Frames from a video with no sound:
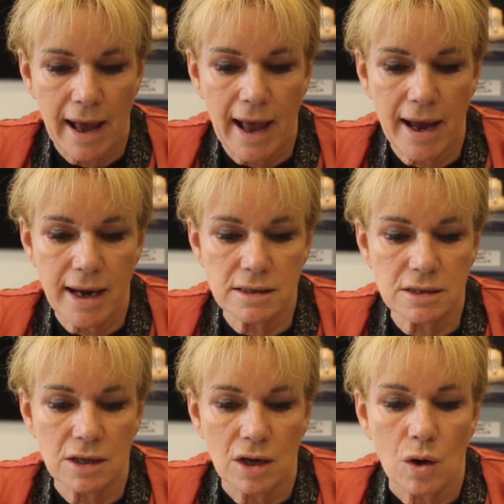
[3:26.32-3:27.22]

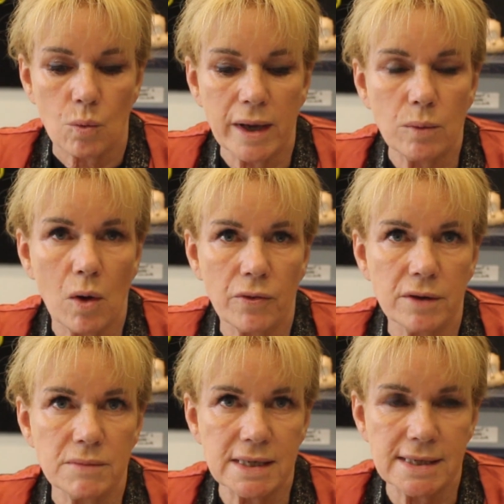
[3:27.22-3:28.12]
and we want
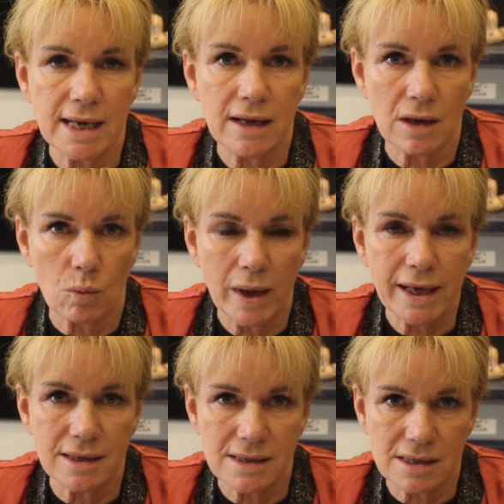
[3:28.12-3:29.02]
them to see that we
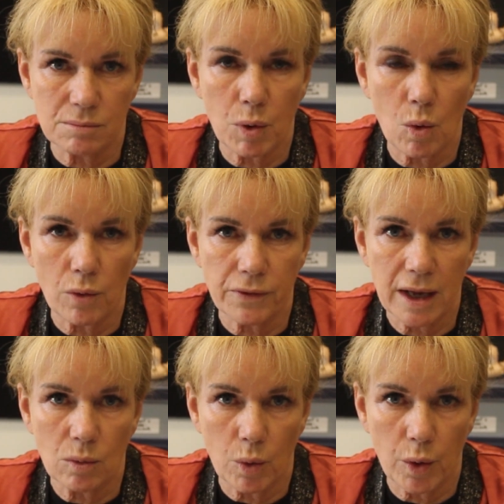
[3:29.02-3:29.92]
can support
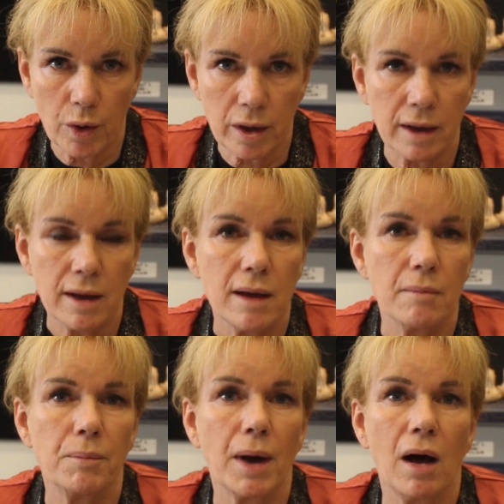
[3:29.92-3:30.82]
their work
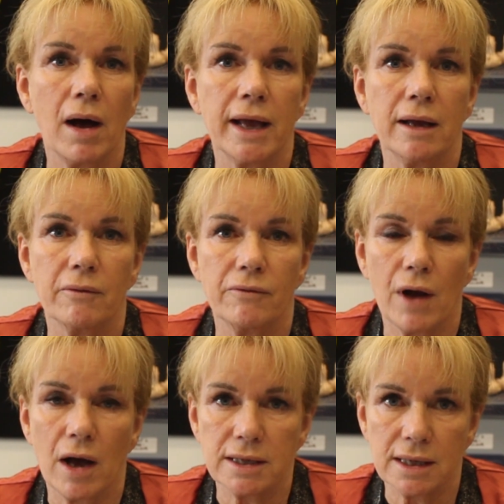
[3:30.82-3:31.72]
by
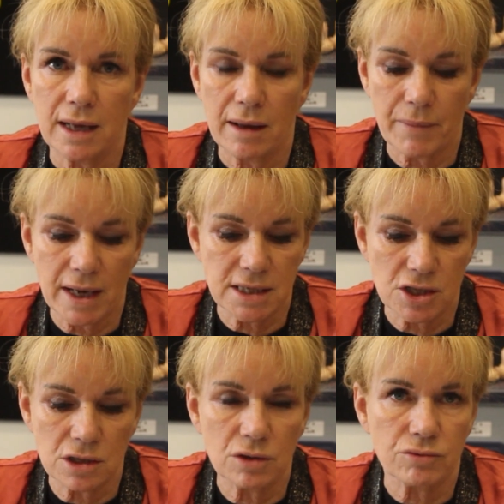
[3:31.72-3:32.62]
finding them
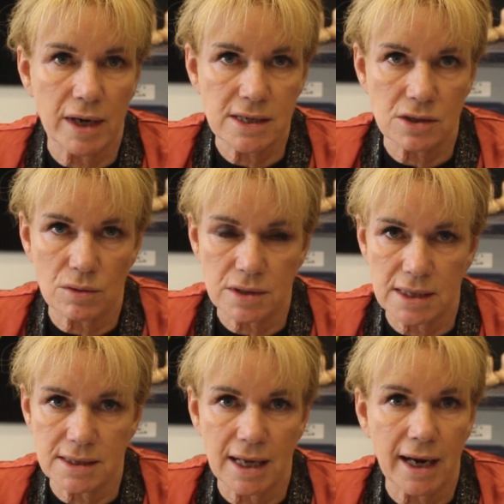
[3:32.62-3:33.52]
additional
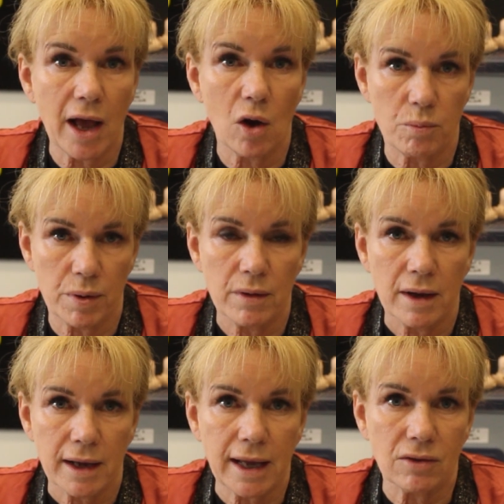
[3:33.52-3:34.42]
resources that help
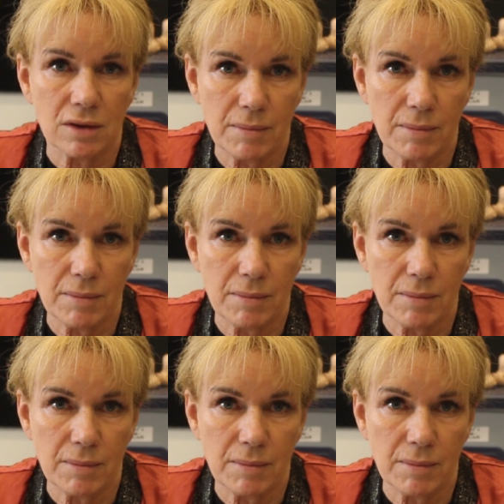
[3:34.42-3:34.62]
get the